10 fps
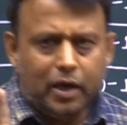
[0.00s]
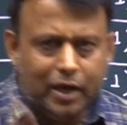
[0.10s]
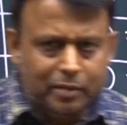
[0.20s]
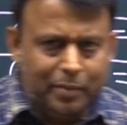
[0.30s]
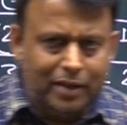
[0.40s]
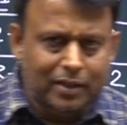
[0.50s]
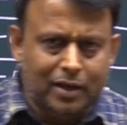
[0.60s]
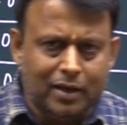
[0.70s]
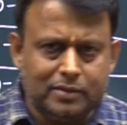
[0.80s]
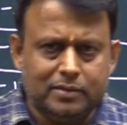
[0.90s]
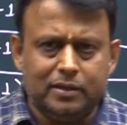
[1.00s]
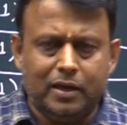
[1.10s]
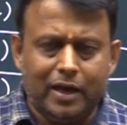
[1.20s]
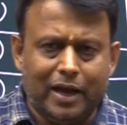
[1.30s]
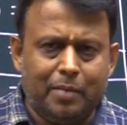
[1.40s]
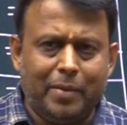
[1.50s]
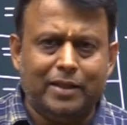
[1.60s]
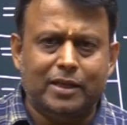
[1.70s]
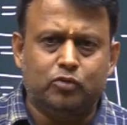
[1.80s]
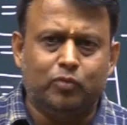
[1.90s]
N minus L
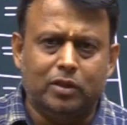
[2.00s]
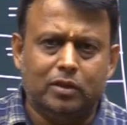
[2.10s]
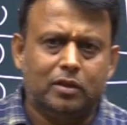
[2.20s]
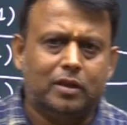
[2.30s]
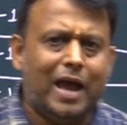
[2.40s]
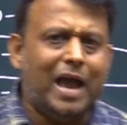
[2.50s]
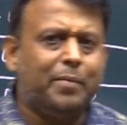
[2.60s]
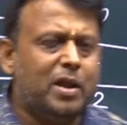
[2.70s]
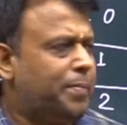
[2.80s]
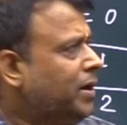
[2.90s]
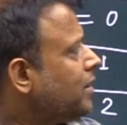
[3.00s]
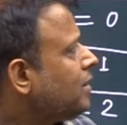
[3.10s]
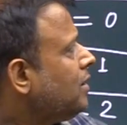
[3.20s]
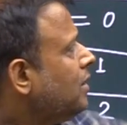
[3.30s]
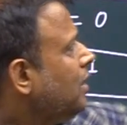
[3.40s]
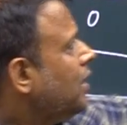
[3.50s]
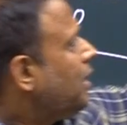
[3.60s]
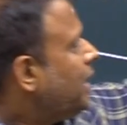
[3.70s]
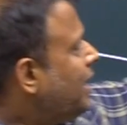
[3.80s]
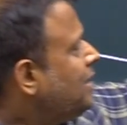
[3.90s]
minus 1. I am repeating.
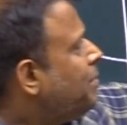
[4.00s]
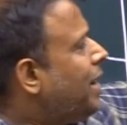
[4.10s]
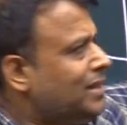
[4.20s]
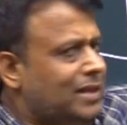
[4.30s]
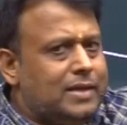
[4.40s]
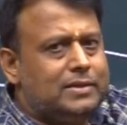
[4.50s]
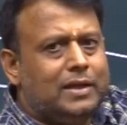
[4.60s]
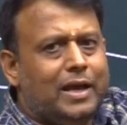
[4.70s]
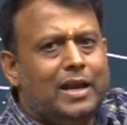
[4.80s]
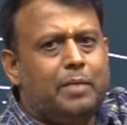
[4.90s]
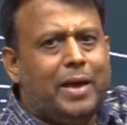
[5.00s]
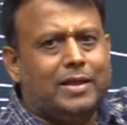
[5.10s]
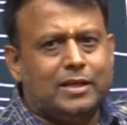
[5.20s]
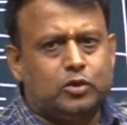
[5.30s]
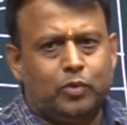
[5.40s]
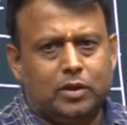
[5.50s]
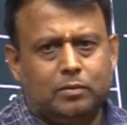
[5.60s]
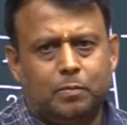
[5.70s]
N minus L minus 1.